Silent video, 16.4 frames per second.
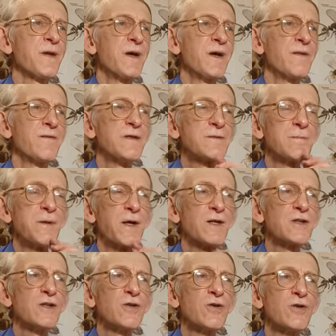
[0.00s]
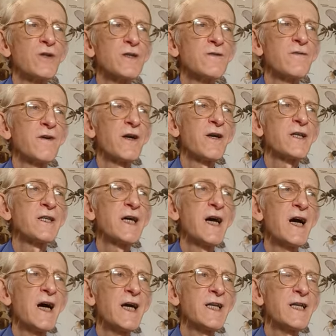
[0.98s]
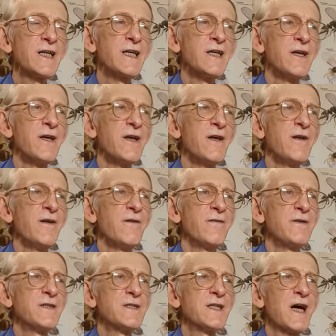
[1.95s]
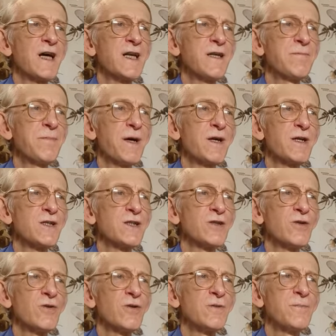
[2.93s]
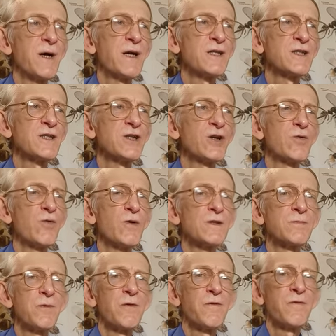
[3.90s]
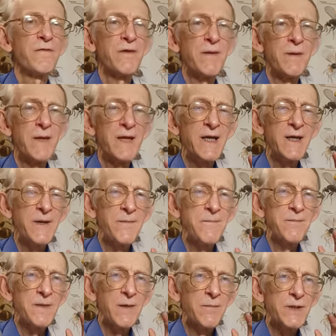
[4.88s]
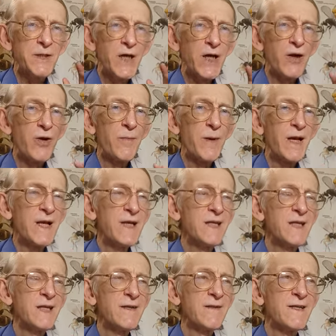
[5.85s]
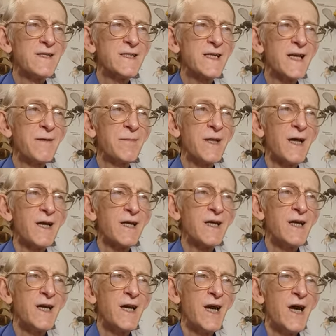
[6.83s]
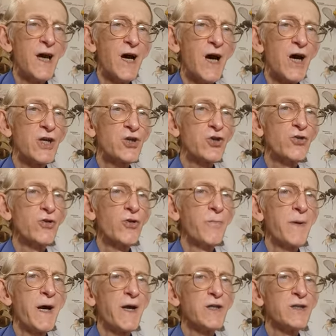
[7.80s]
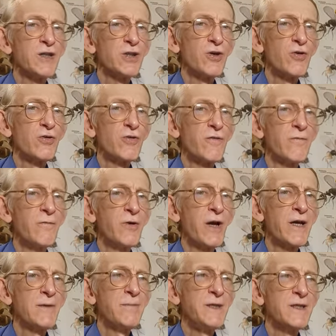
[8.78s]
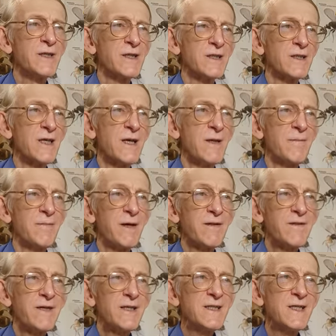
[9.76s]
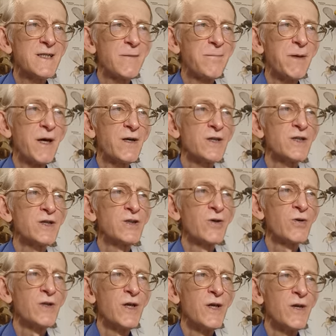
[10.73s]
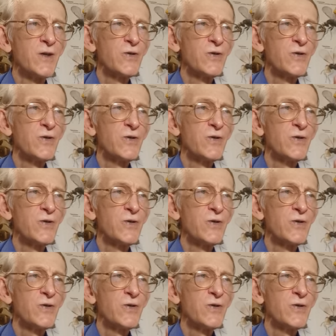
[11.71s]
And this parasitoid is very tiny. This tiny parasitoid, parasitic wasp of the family Pteromalidae, the same like I showed you parasitoid of bread beetles. But this is a parasitoid.